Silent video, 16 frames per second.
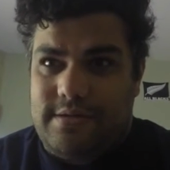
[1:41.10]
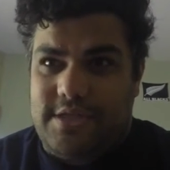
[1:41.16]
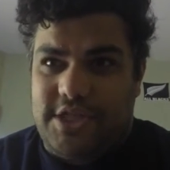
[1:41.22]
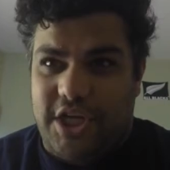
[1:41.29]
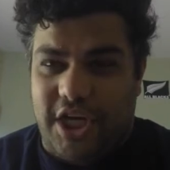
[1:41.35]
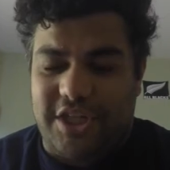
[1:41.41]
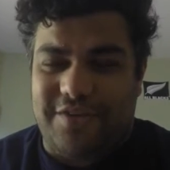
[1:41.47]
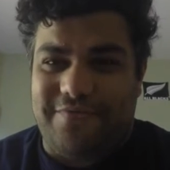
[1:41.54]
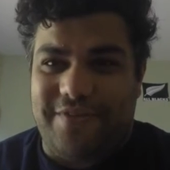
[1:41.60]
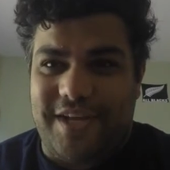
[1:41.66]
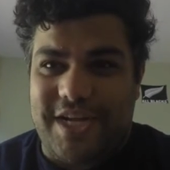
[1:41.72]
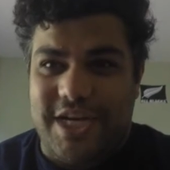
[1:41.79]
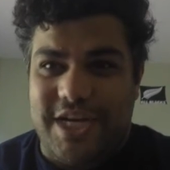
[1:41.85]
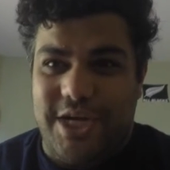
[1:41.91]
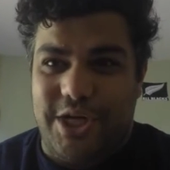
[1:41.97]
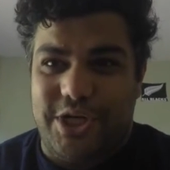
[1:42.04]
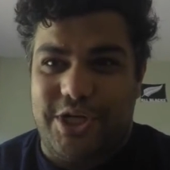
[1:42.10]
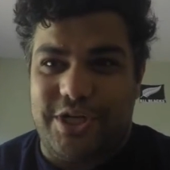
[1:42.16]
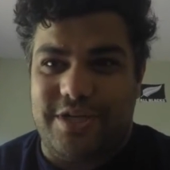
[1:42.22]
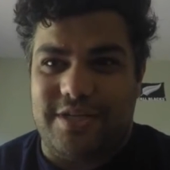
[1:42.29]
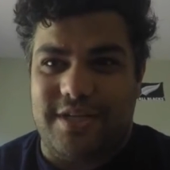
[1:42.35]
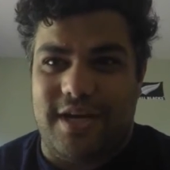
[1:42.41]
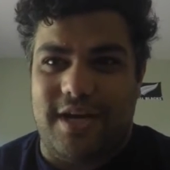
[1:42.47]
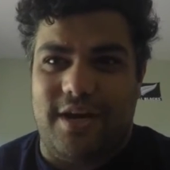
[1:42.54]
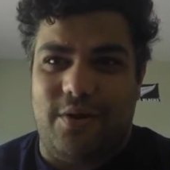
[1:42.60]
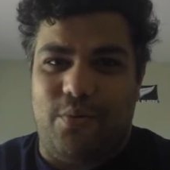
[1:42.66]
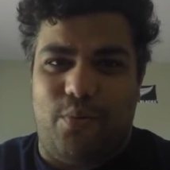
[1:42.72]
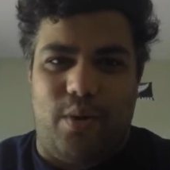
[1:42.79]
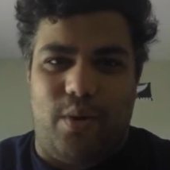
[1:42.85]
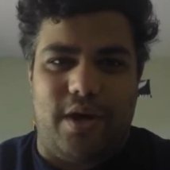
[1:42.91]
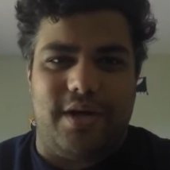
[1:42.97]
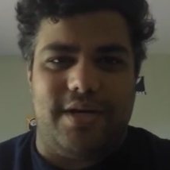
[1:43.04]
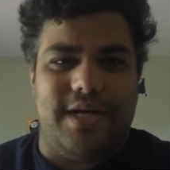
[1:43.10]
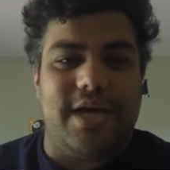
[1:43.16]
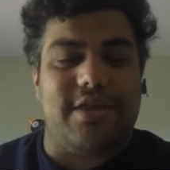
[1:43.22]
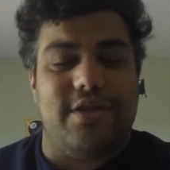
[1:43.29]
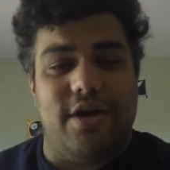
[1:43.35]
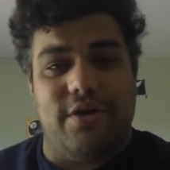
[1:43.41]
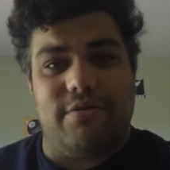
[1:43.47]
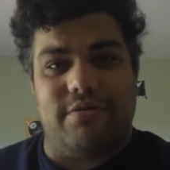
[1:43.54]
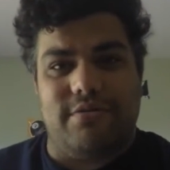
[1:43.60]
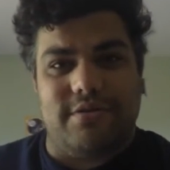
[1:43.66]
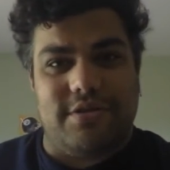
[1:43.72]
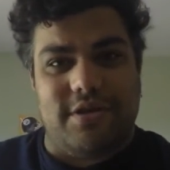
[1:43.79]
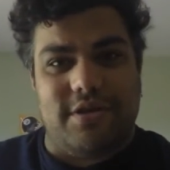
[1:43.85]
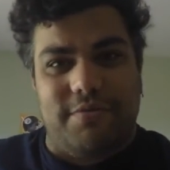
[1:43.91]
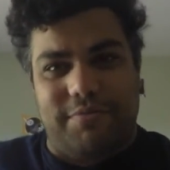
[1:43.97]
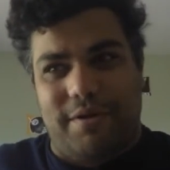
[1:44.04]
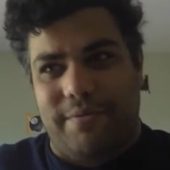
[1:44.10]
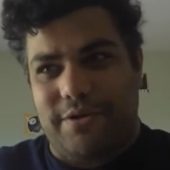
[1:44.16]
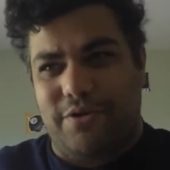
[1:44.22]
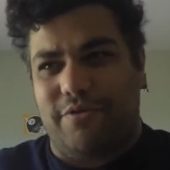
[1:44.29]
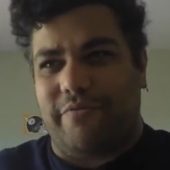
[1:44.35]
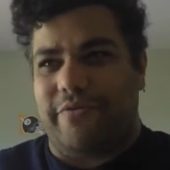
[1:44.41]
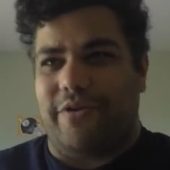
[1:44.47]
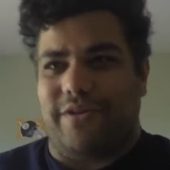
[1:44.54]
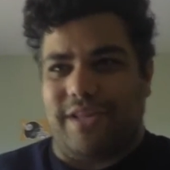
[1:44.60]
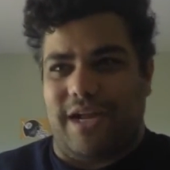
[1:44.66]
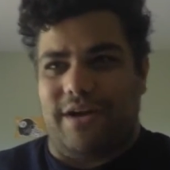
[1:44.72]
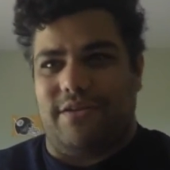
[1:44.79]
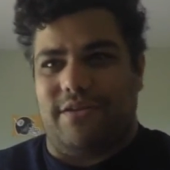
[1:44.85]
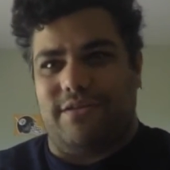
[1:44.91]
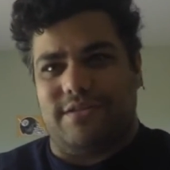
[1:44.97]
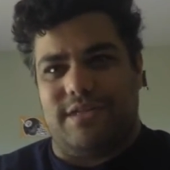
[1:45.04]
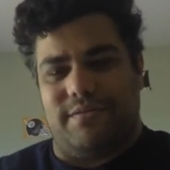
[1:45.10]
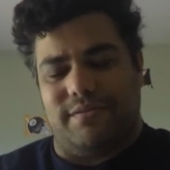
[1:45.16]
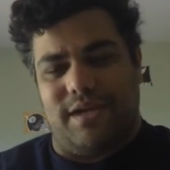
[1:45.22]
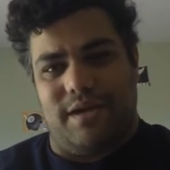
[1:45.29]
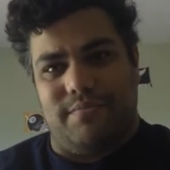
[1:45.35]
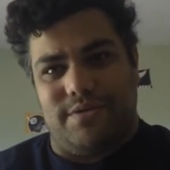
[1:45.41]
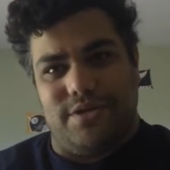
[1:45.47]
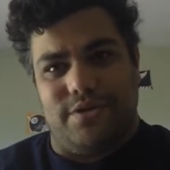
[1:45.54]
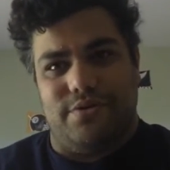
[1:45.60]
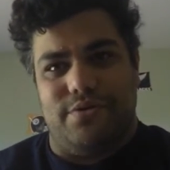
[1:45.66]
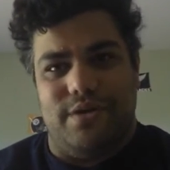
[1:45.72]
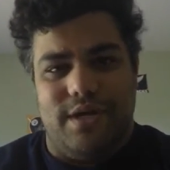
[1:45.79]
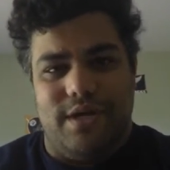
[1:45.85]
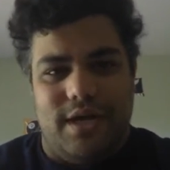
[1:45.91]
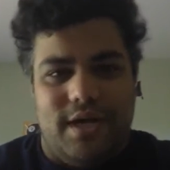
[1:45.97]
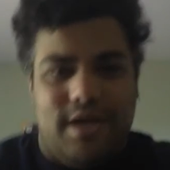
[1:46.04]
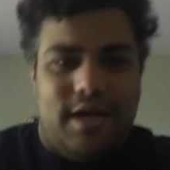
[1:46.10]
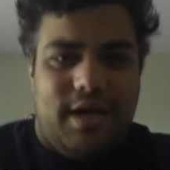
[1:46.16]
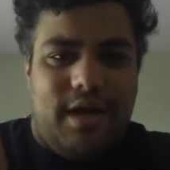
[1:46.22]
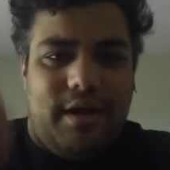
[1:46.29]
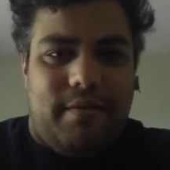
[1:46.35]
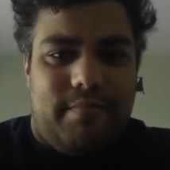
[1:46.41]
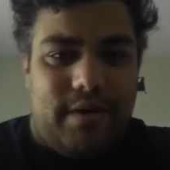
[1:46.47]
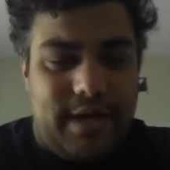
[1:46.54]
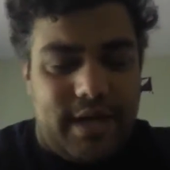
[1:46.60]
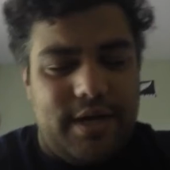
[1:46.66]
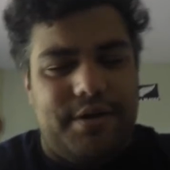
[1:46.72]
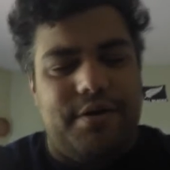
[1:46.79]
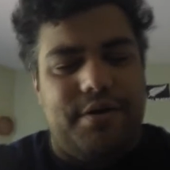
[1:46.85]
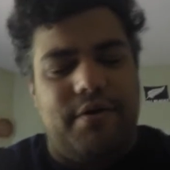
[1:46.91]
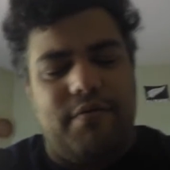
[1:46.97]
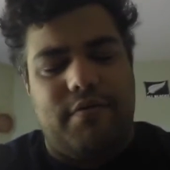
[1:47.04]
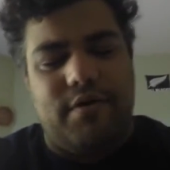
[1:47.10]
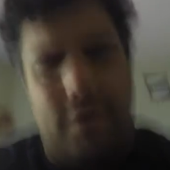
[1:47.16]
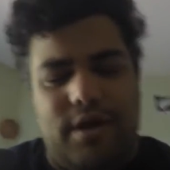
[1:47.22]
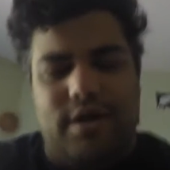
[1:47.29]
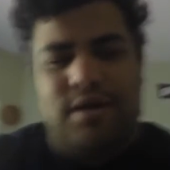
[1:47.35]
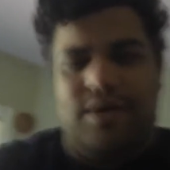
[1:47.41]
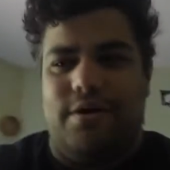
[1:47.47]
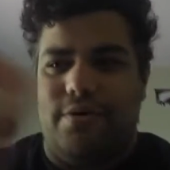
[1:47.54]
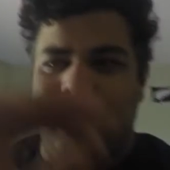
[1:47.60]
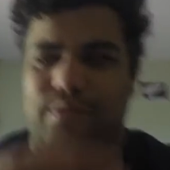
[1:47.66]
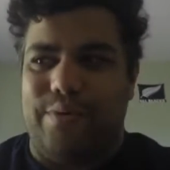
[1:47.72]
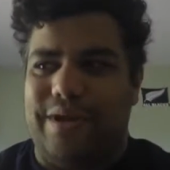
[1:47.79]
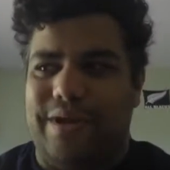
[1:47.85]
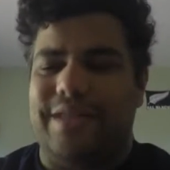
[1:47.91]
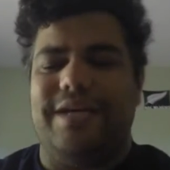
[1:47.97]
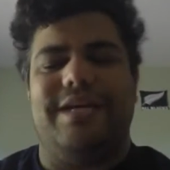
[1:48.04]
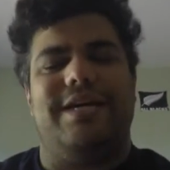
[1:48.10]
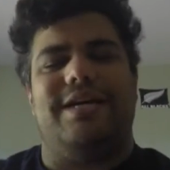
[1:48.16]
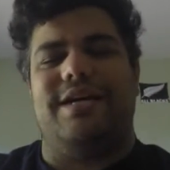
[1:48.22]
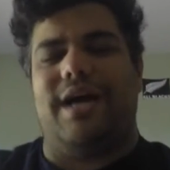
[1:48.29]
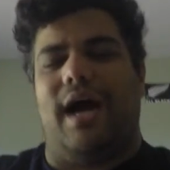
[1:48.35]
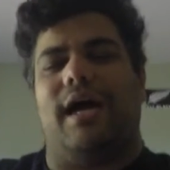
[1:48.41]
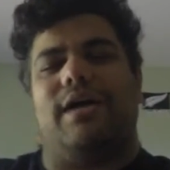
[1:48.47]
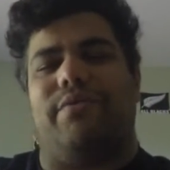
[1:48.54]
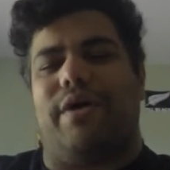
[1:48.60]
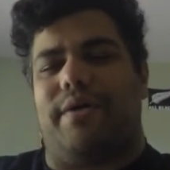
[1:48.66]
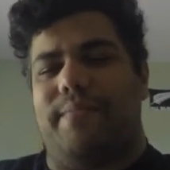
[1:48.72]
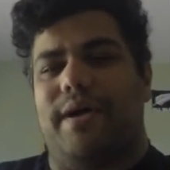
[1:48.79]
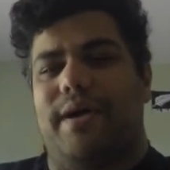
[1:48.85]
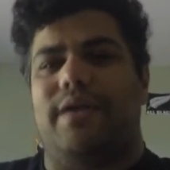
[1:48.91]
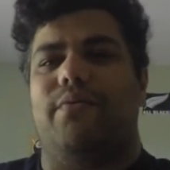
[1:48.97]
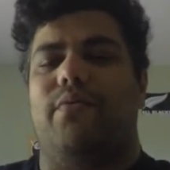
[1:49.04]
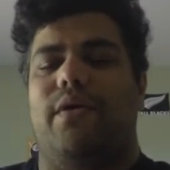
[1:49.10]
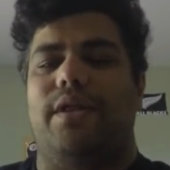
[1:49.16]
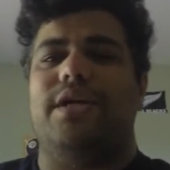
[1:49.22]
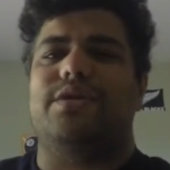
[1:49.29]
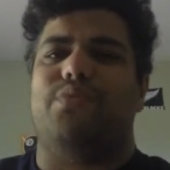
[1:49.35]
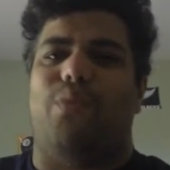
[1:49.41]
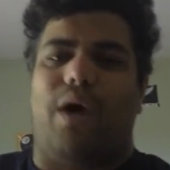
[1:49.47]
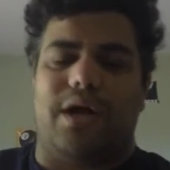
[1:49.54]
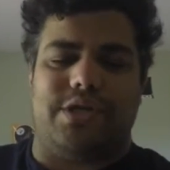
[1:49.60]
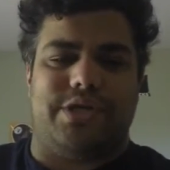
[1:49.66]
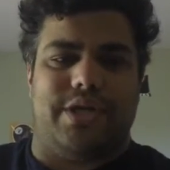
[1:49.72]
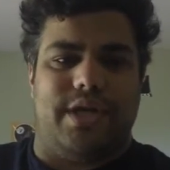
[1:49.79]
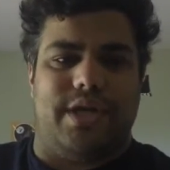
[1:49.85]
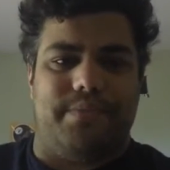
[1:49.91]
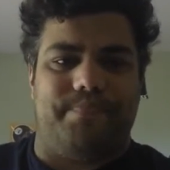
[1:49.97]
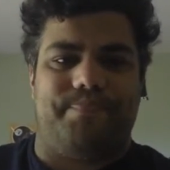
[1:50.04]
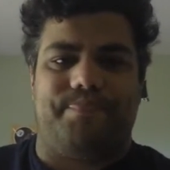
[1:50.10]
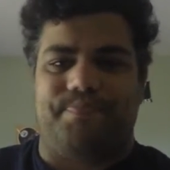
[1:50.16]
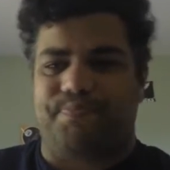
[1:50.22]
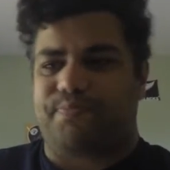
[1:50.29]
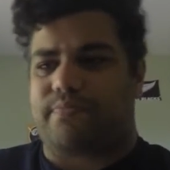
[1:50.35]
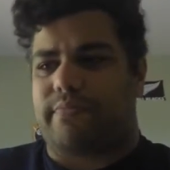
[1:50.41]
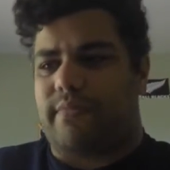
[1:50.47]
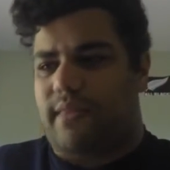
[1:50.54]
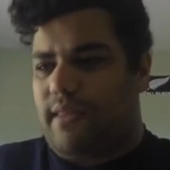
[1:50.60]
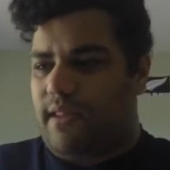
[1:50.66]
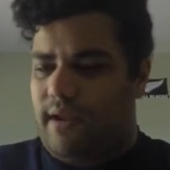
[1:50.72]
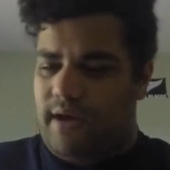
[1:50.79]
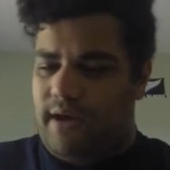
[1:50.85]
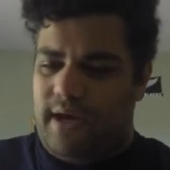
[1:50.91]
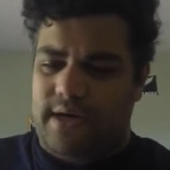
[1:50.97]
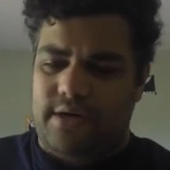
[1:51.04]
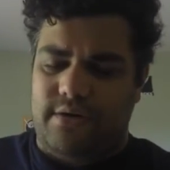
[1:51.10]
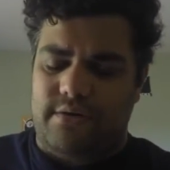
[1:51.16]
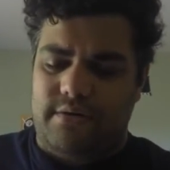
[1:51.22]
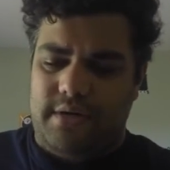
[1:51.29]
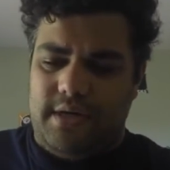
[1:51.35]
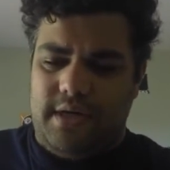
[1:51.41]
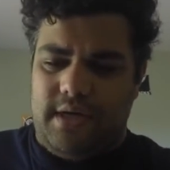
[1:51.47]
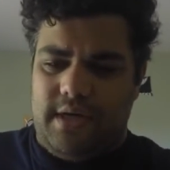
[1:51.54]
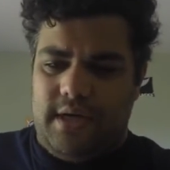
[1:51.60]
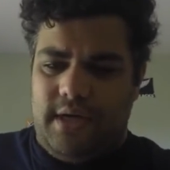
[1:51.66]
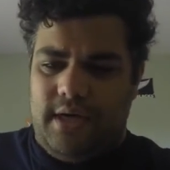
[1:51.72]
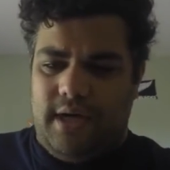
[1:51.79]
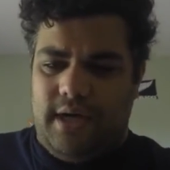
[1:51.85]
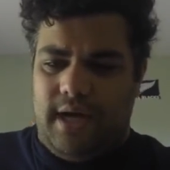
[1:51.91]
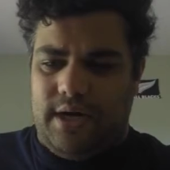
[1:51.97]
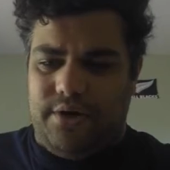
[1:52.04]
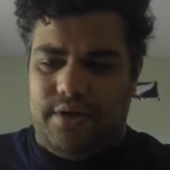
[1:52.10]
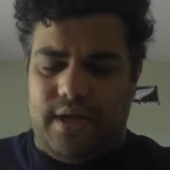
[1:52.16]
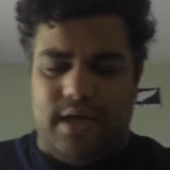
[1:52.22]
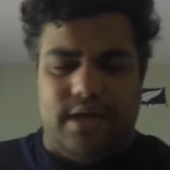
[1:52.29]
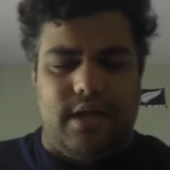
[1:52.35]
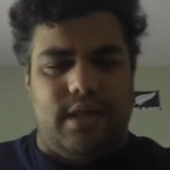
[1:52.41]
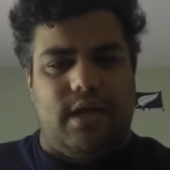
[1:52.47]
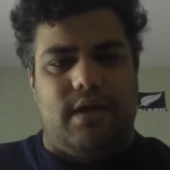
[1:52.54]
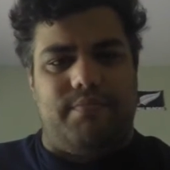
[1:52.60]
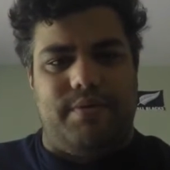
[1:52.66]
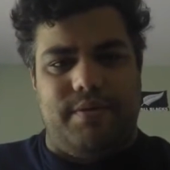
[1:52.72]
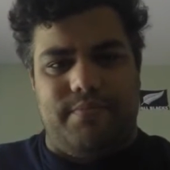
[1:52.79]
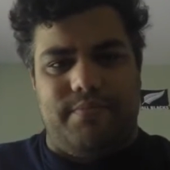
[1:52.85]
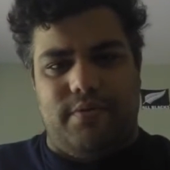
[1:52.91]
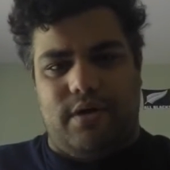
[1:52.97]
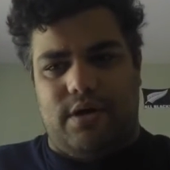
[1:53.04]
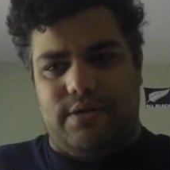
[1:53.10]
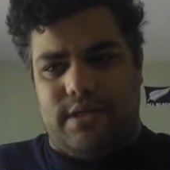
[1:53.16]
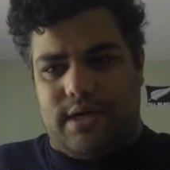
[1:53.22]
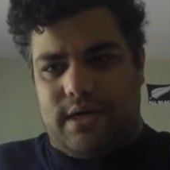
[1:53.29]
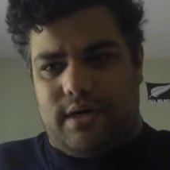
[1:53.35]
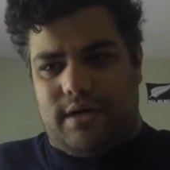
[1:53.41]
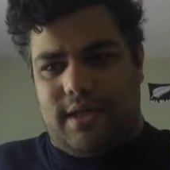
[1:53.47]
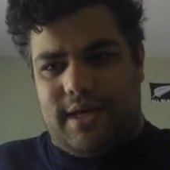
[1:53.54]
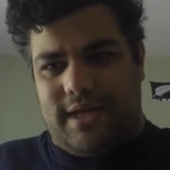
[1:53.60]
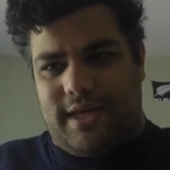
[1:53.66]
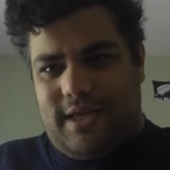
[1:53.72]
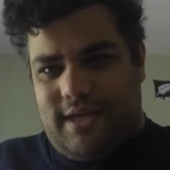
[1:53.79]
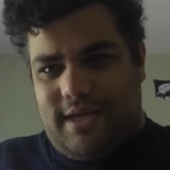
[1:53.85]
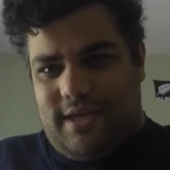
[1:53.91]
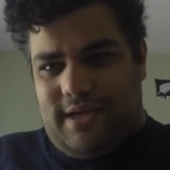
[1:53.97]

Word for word: just finished uh, one Death Note, so I'll probably do a review on that sometime too. But yeah, overall, really highly recommend at least watching it. I know, I know that a lot of people out there are like,